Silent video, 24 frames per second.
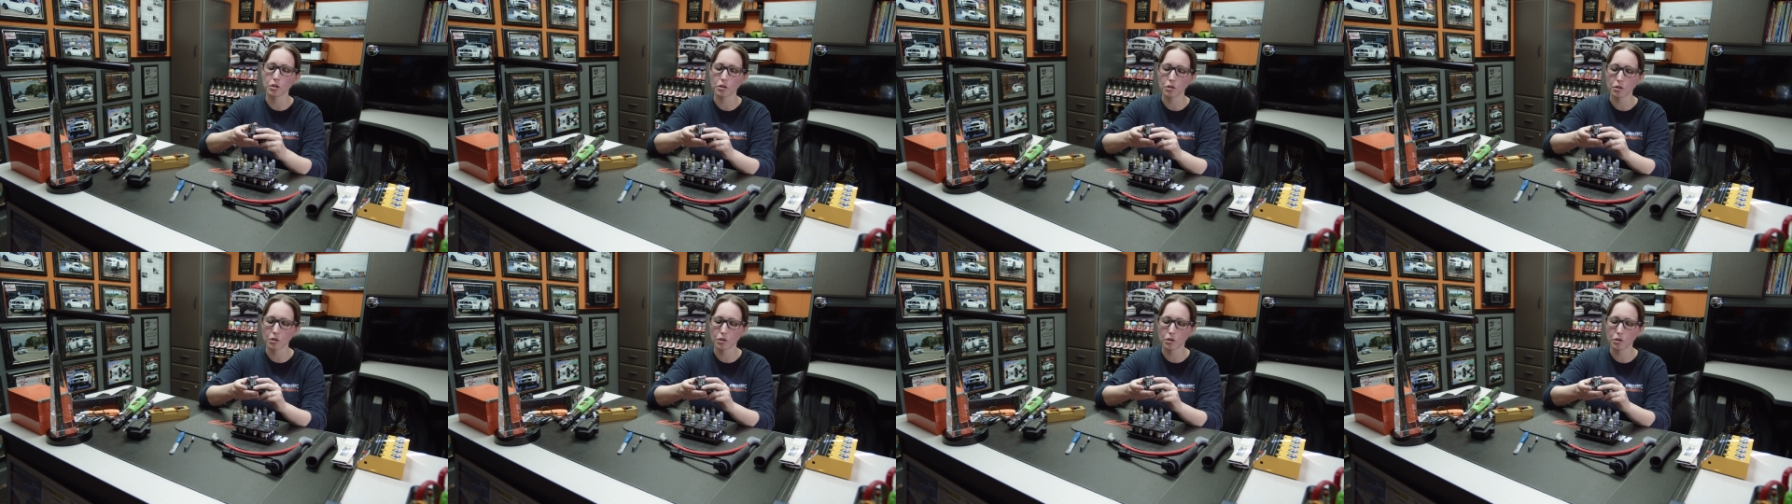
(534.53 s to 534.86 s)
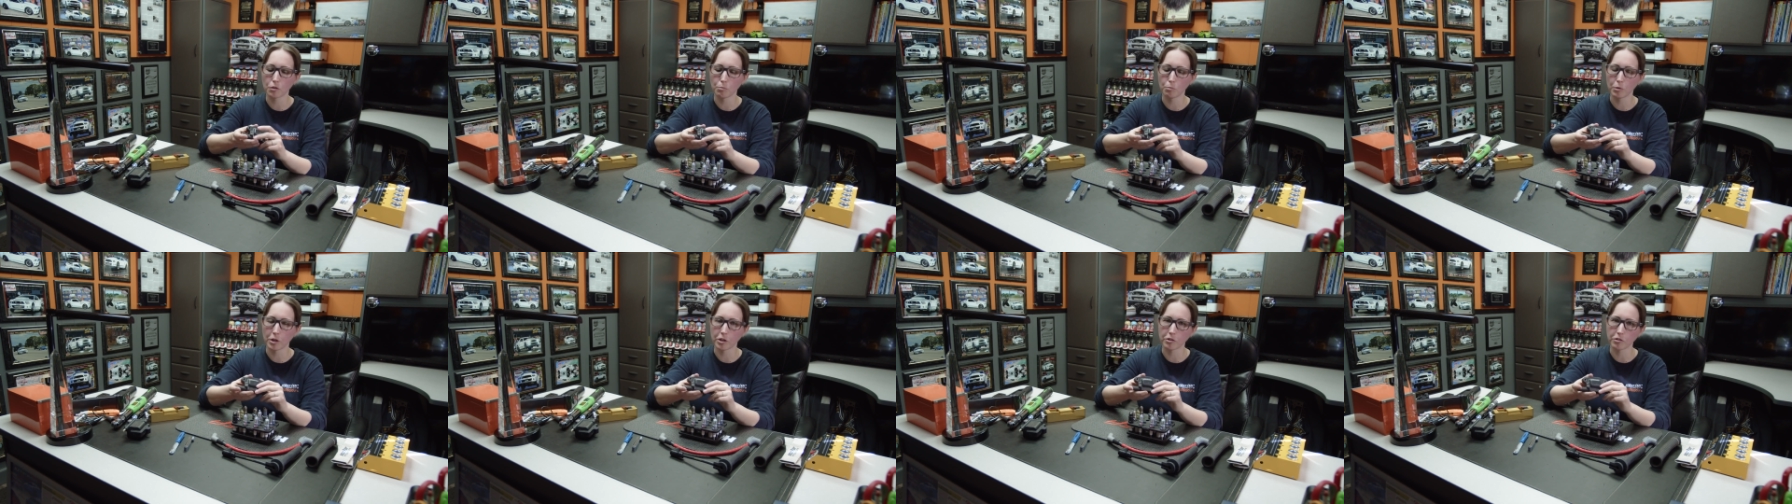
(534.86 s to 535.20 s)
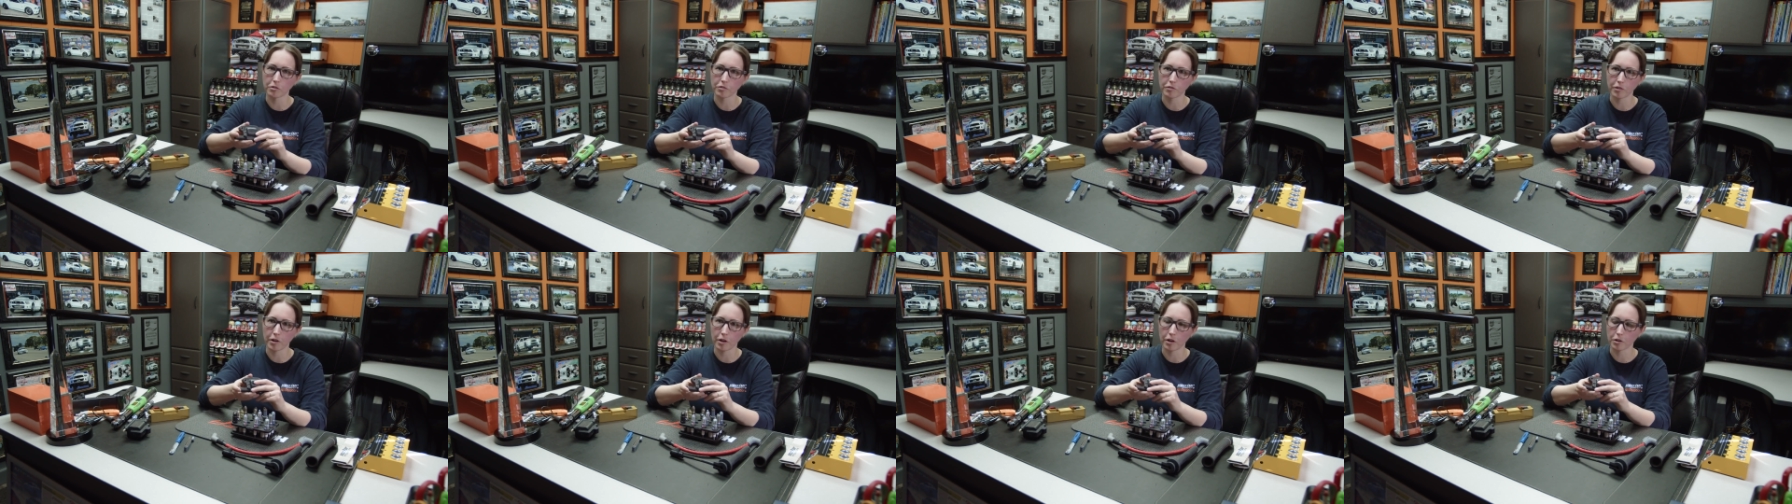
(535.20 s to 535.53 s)
good
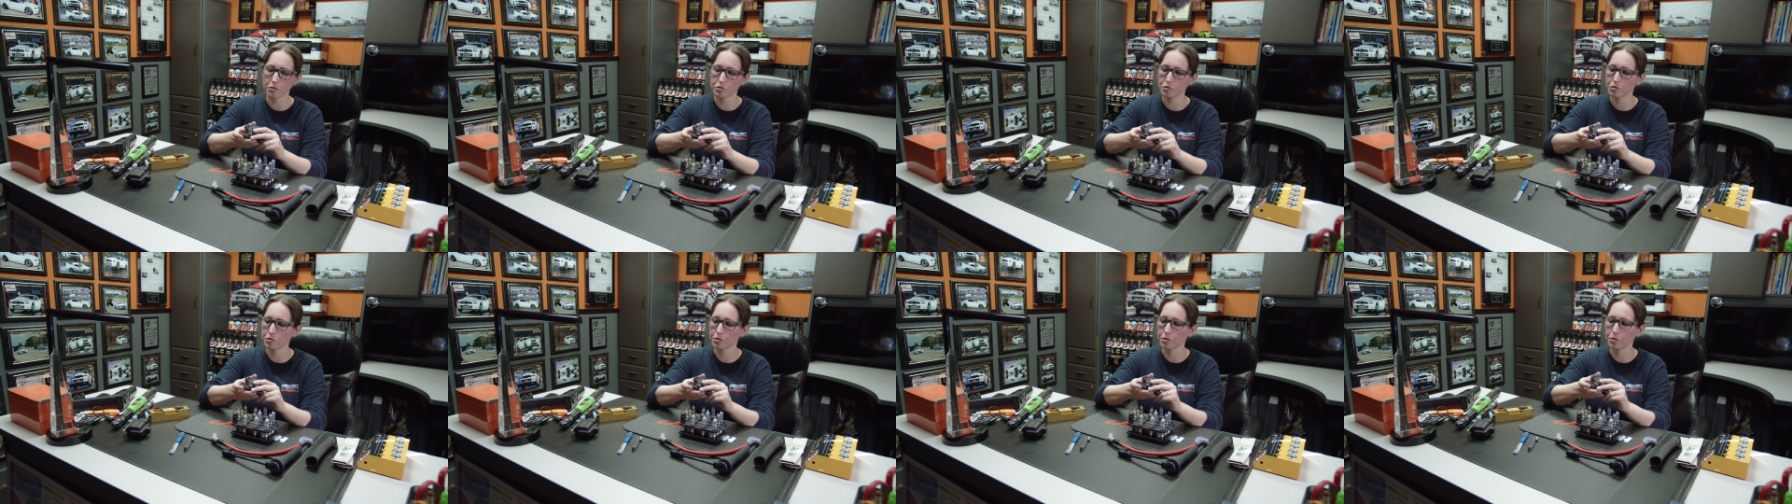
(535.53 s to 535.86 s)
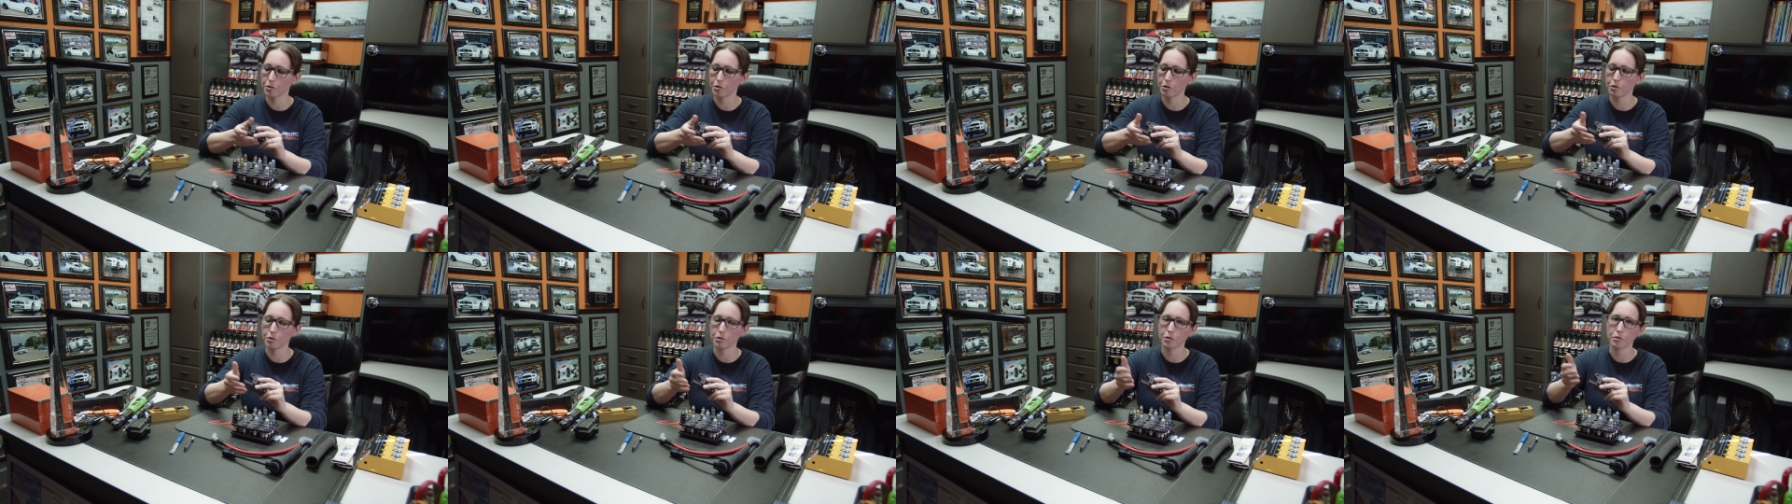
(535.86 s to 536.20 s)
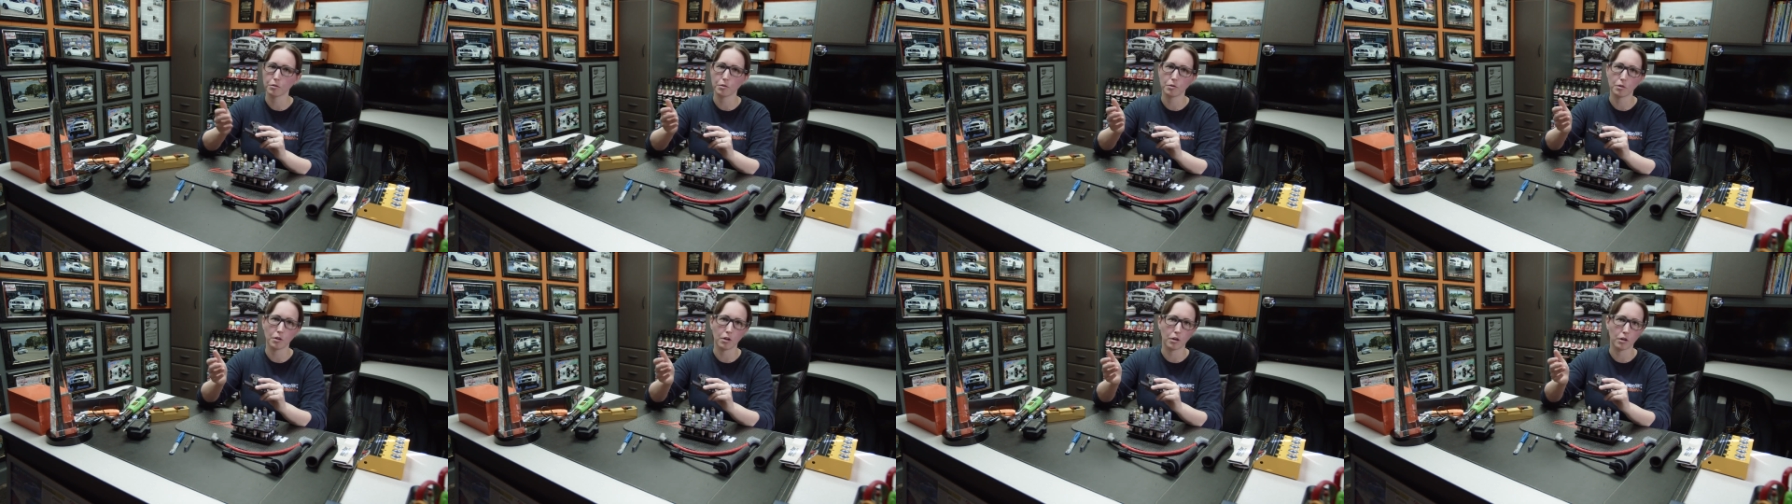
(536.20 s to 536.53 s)
manufacturer.
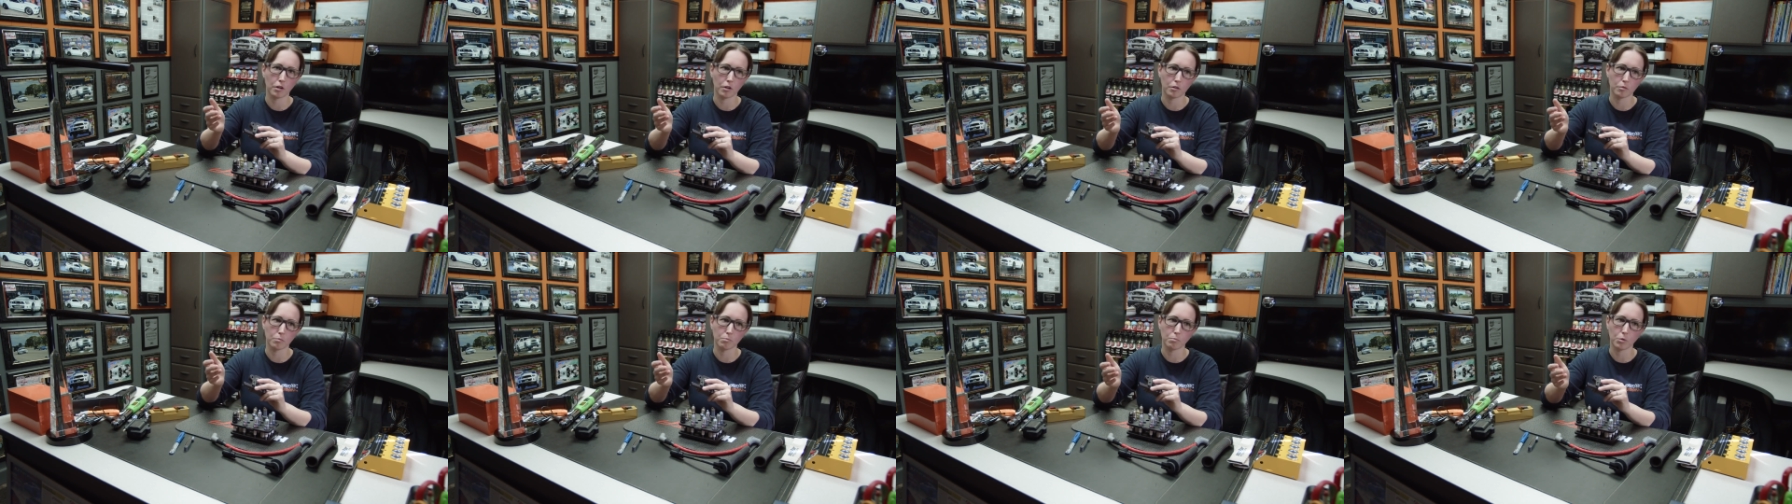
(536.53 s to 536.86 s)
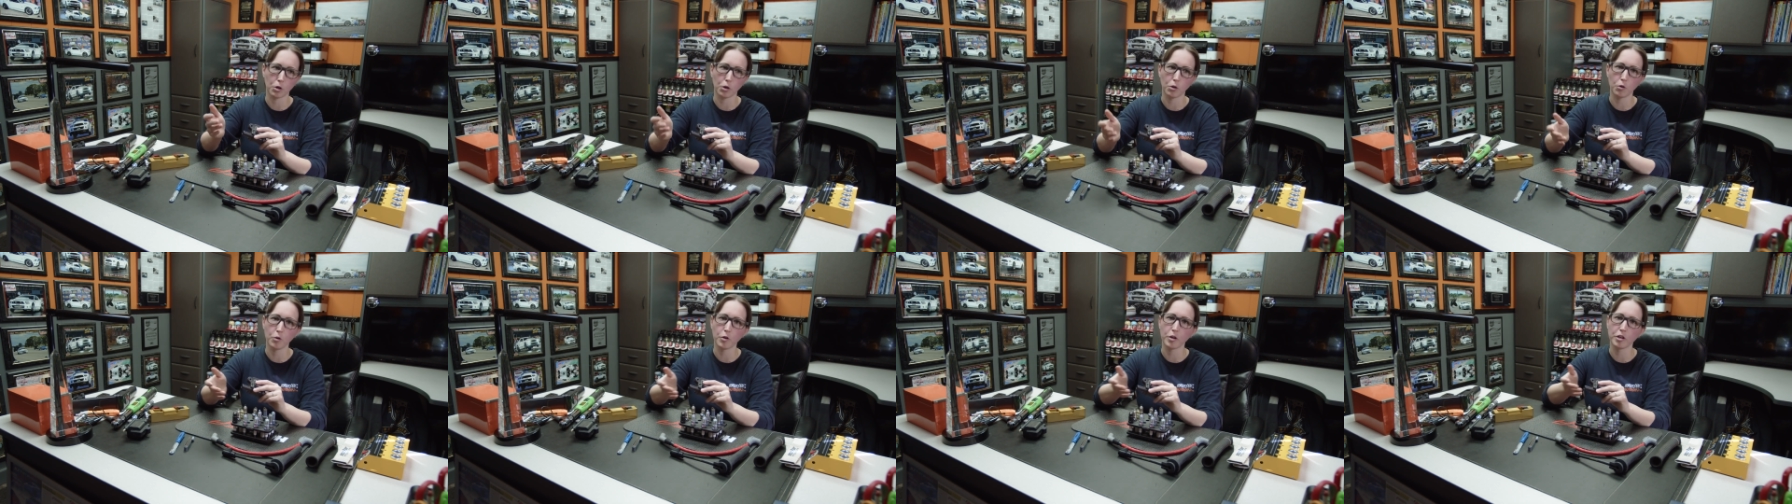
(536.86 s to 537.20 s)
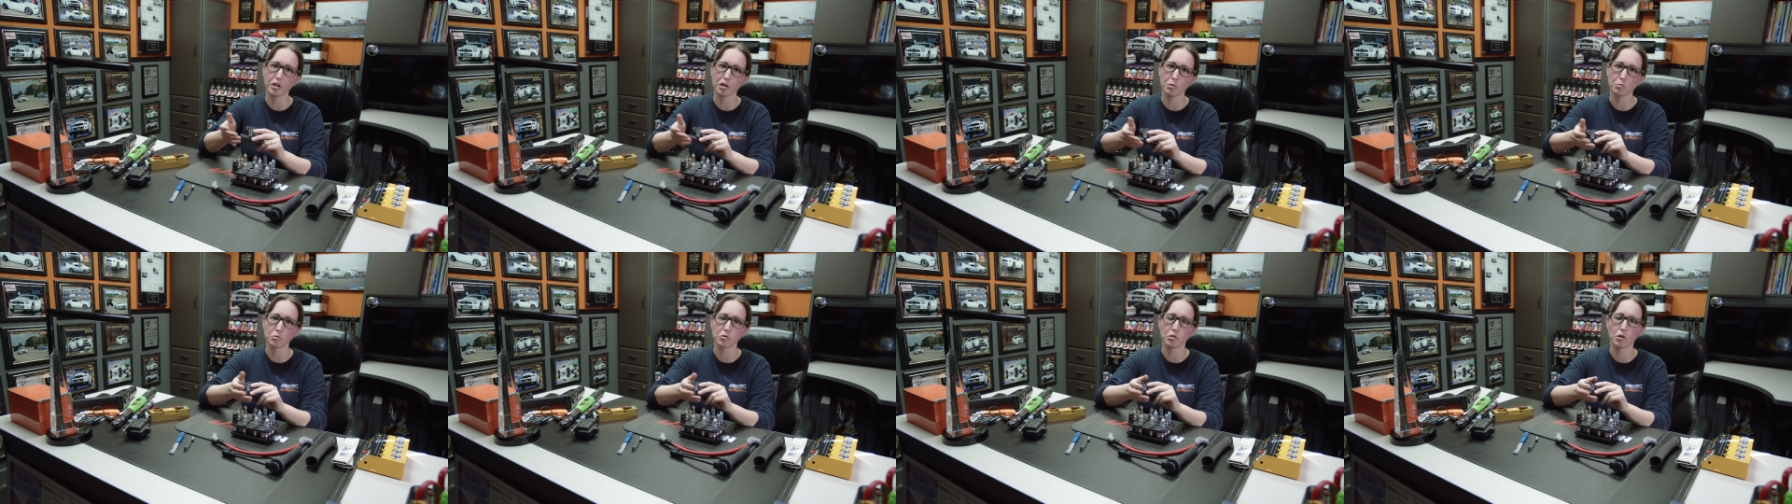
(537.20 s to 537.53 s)
Um,
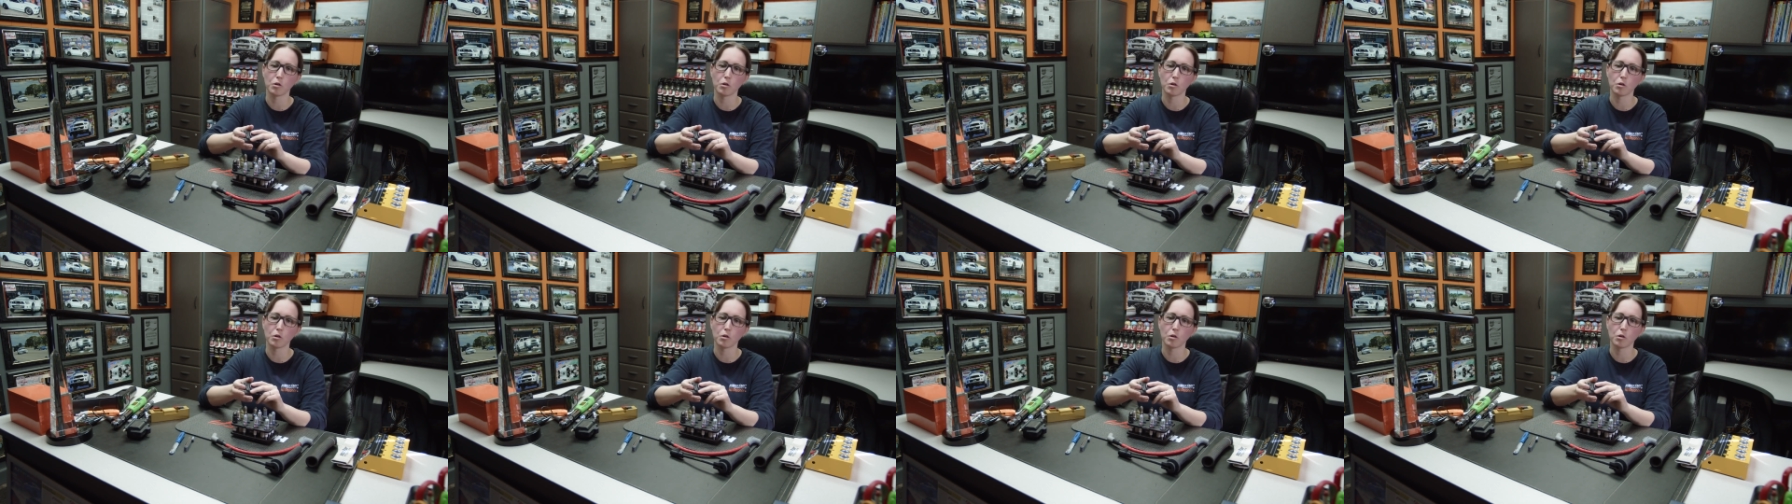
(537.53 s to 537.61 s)
OEM's